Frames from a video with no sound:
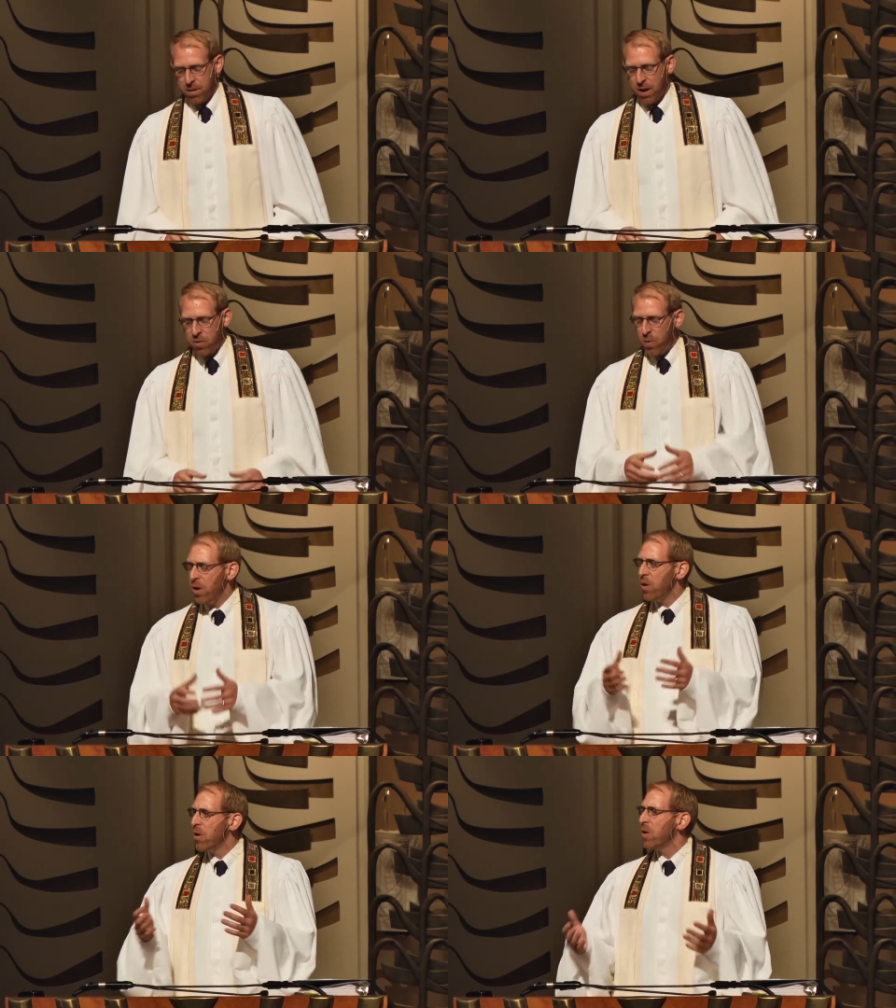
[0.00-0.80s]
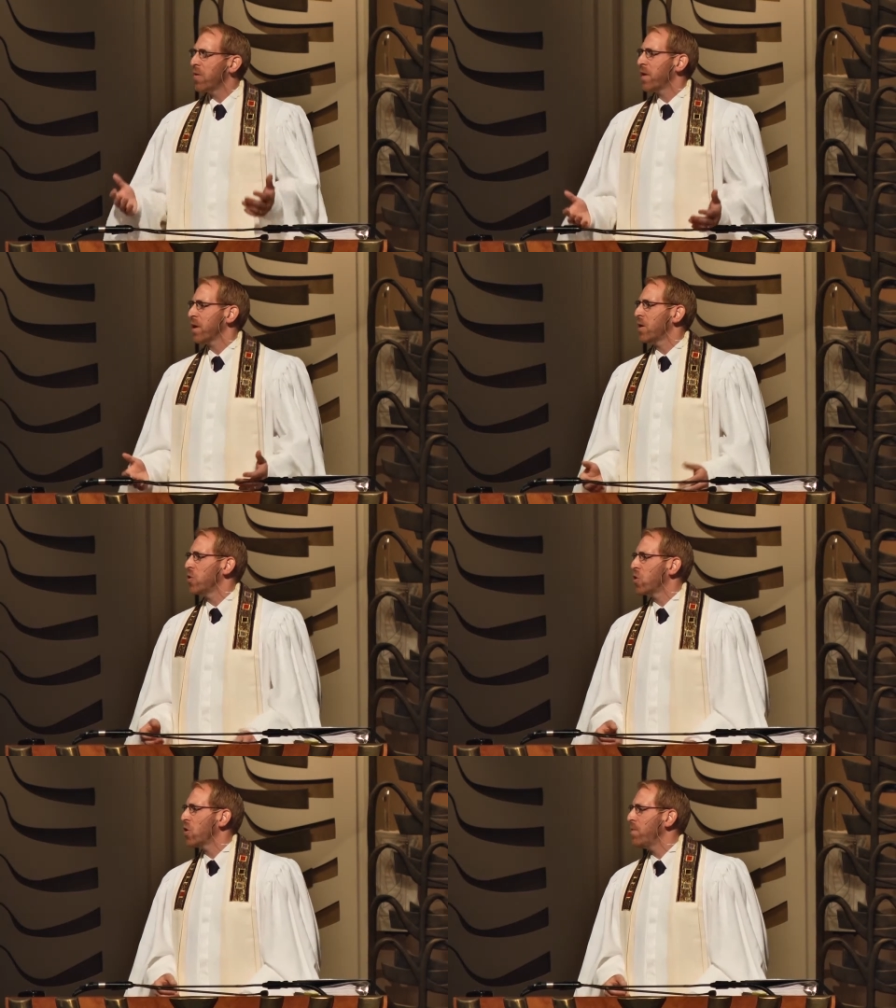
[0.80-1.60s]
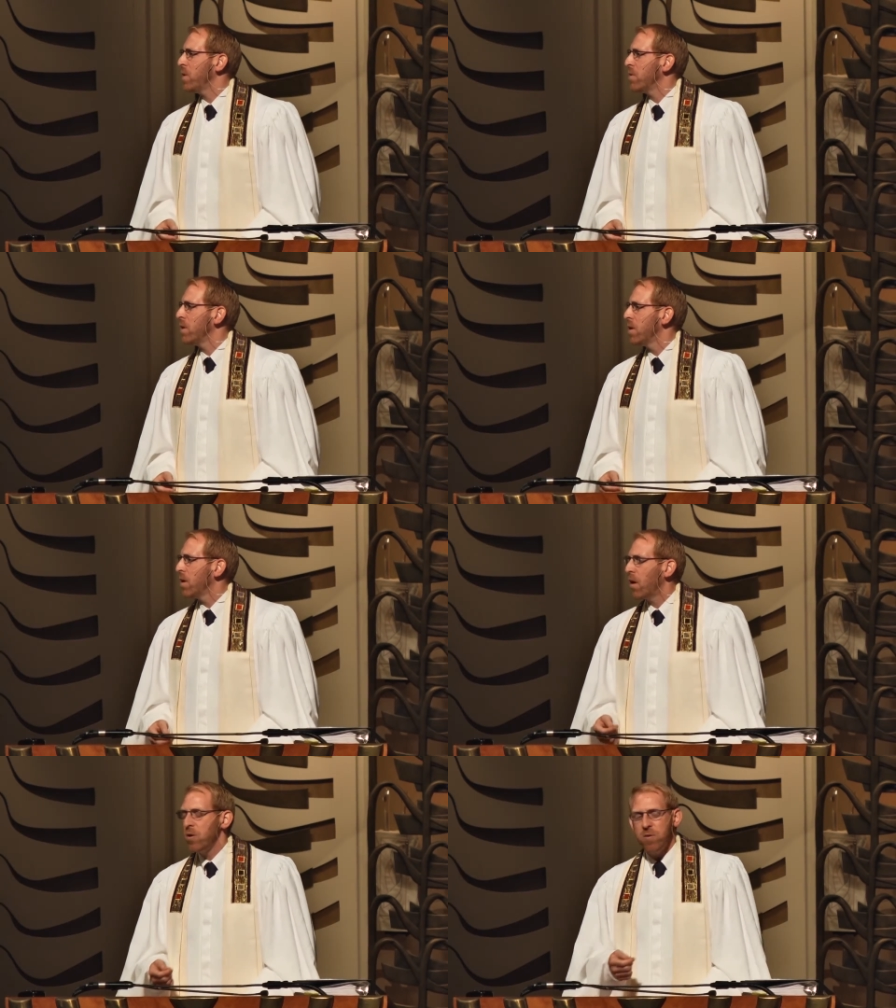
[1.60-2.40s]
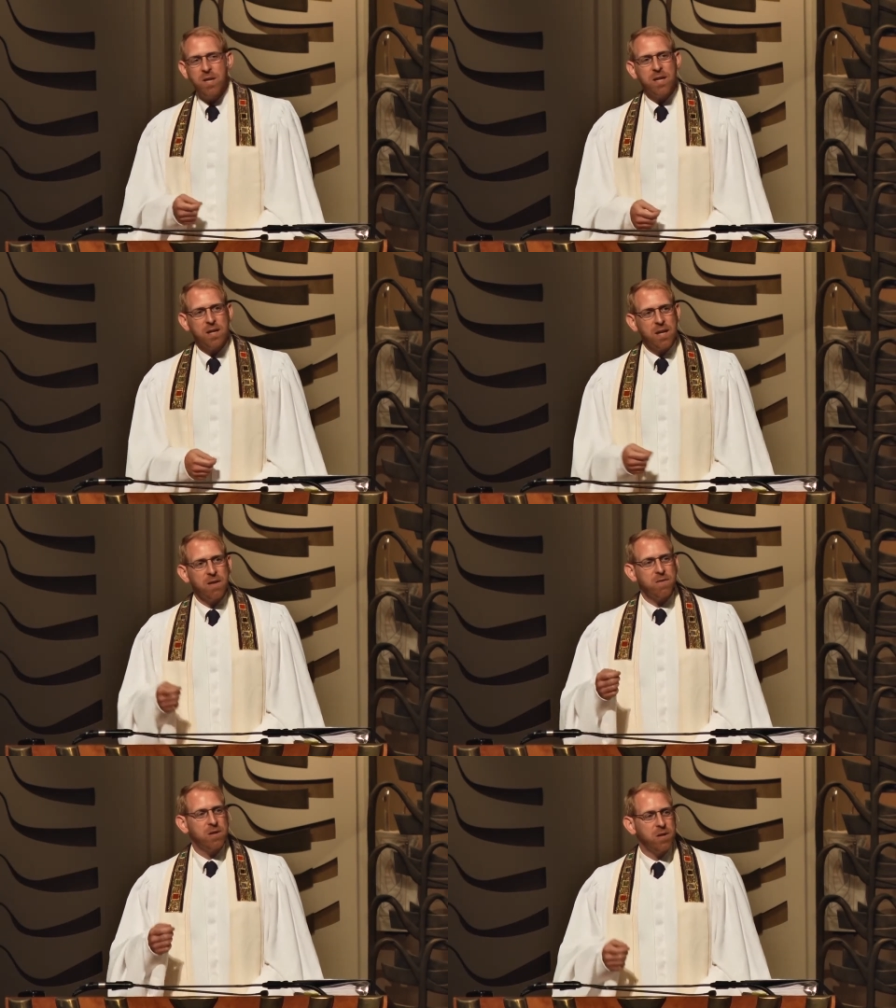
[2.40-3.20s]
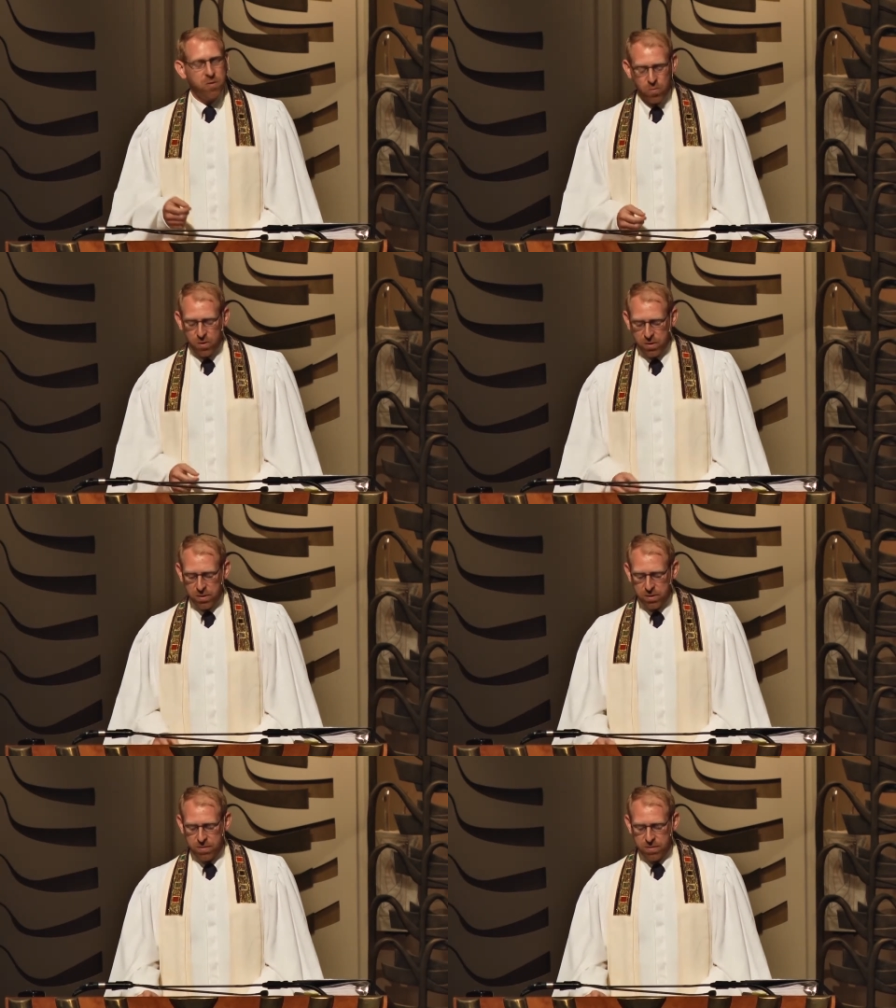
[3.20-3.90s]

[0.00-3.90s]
How do we unearth and contribute our unique gifts to the world?